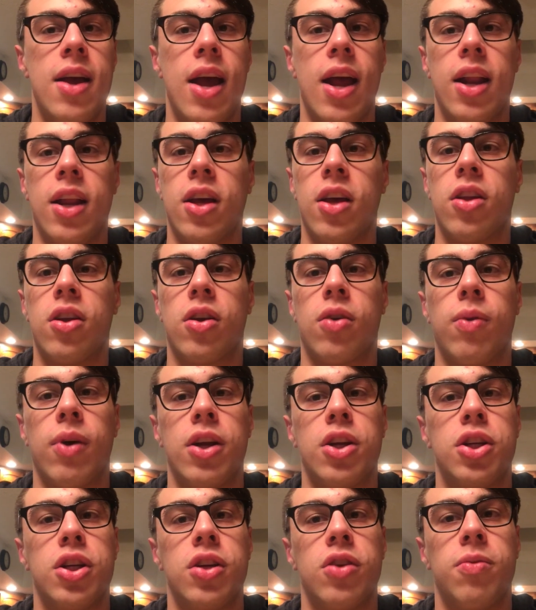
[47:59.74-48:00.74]
any other
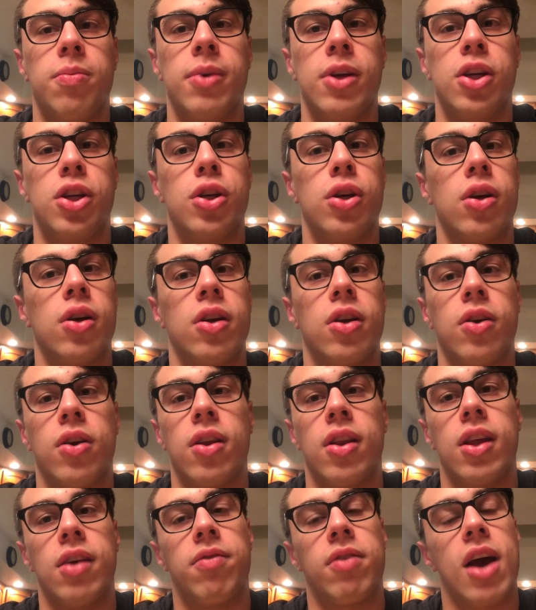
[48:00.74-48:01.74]
questions, be sure you
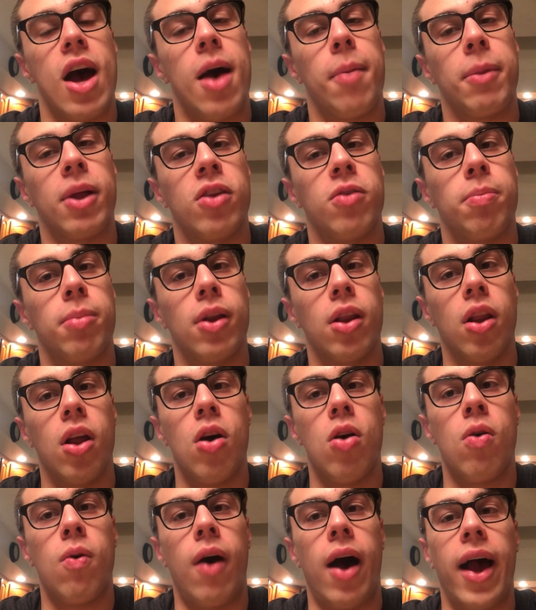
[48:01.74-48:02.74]
could leave comments
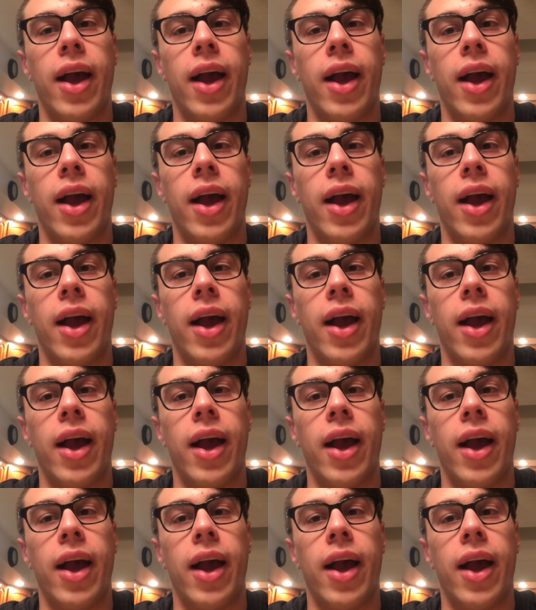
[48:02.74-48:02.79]
below.